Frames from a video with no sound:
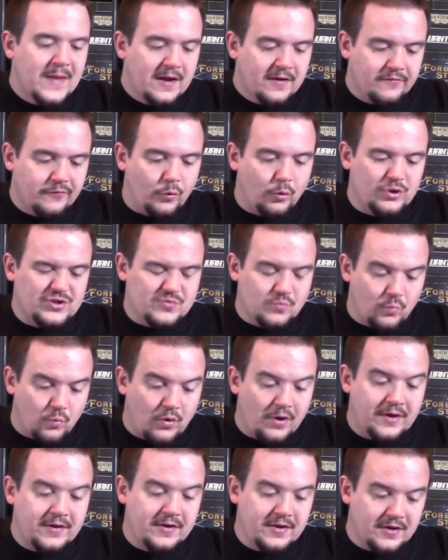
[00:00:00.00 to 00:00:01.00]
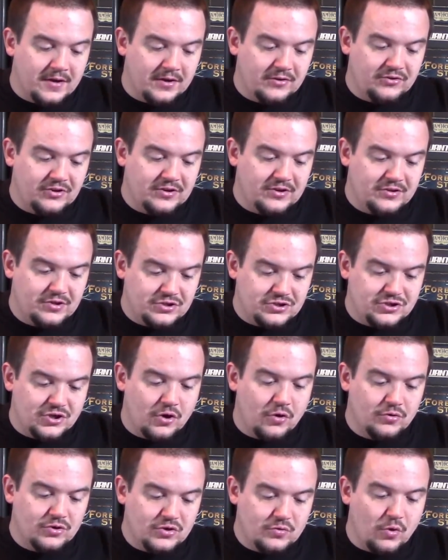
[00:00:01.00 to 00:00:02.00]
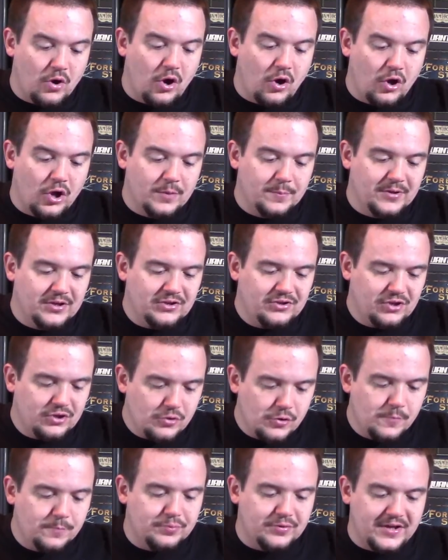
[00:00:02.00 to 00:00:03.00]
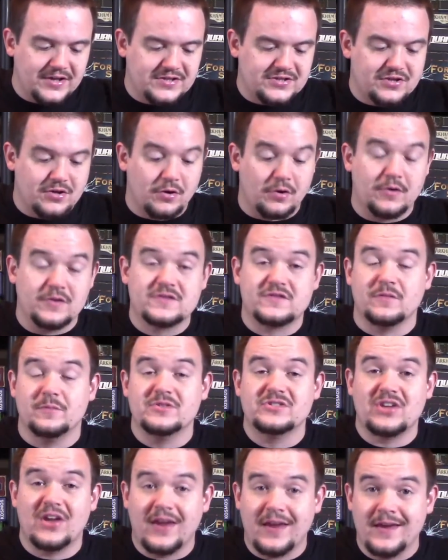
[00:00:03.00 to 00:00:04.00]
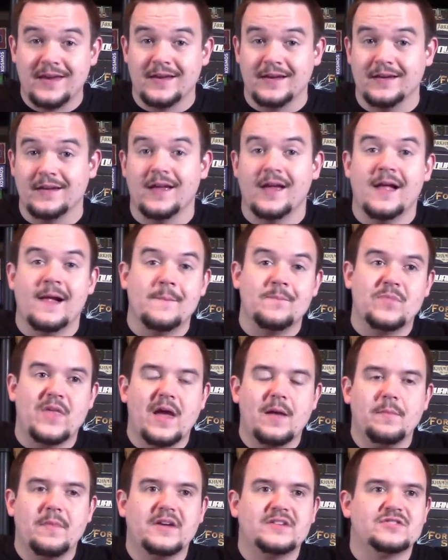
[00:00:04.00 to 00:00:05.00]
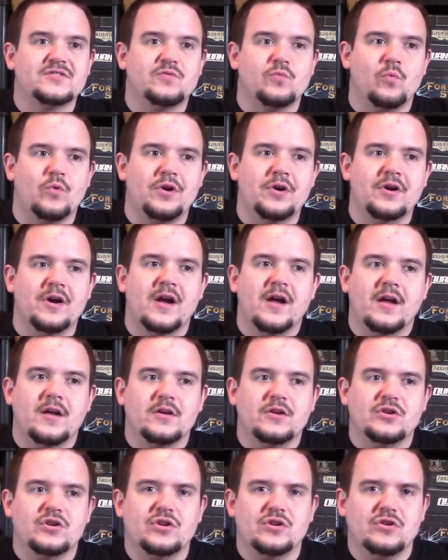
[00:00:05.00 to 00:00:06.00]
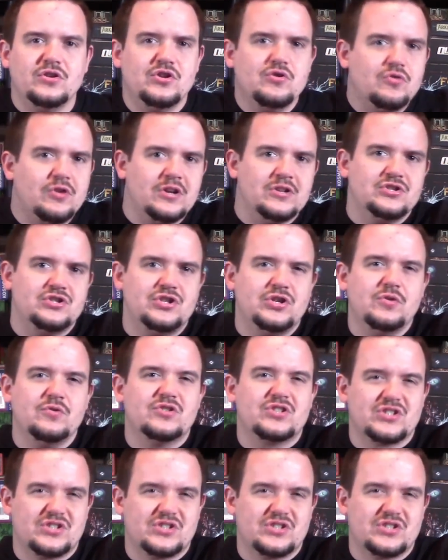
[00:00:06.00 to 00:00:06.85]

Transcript: Force one hunted to show you all but 2 place cards from his hand. That makes it to where you can choose